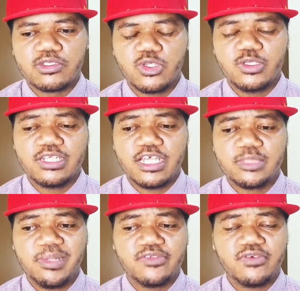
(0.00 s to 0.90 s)
So the
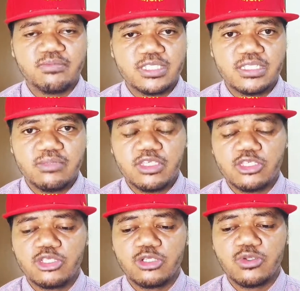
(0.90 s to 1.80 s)
next platform,
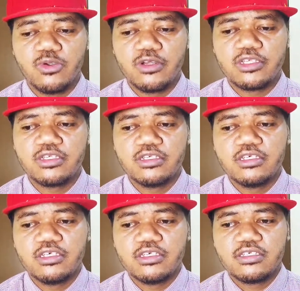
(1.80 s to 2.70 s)
steamgigs.org,
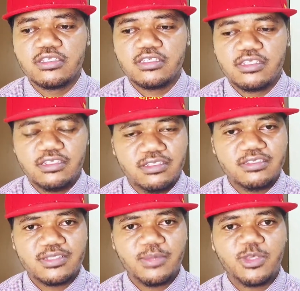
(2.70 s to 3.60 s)

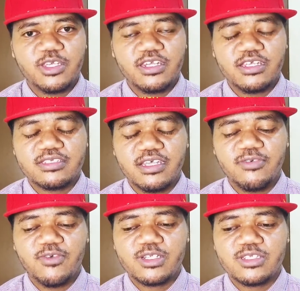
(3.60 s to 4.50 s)
something that I
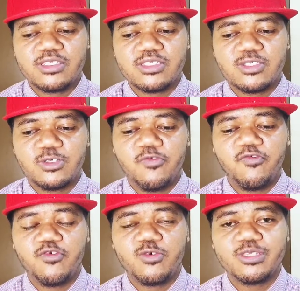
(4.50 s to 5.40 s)
want to
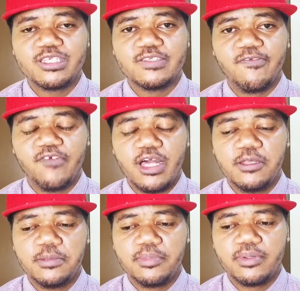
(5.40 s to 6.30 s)
fully
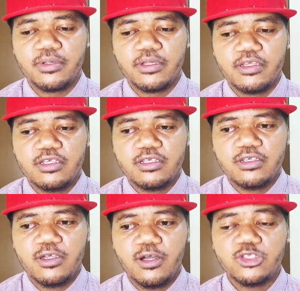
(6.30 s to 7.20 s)
develop.
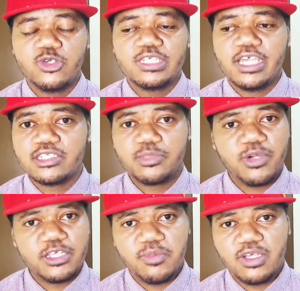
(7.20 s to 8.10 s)
Although the
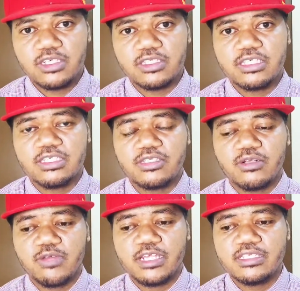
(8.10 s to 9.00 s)
enterprise model is
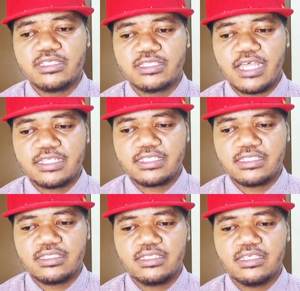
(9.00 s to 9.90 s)
already set,
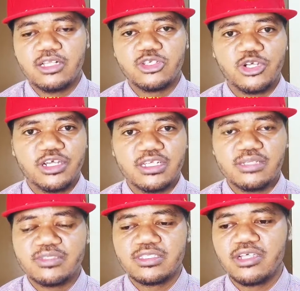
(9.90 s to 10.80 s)
the
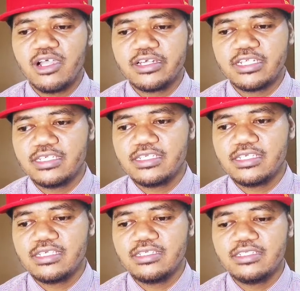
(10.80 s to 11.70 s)
algorithms guarding
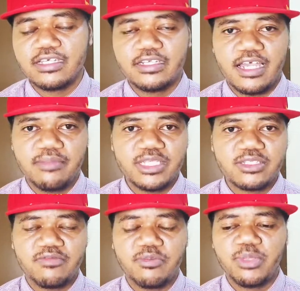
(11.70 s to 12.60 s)
the dynamics
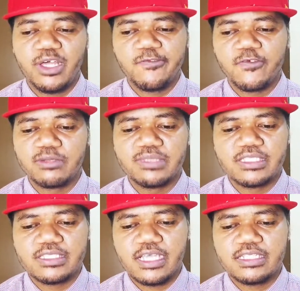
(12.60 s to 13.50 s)
of the platform is
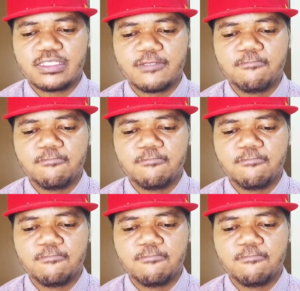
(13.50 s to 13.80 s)
set.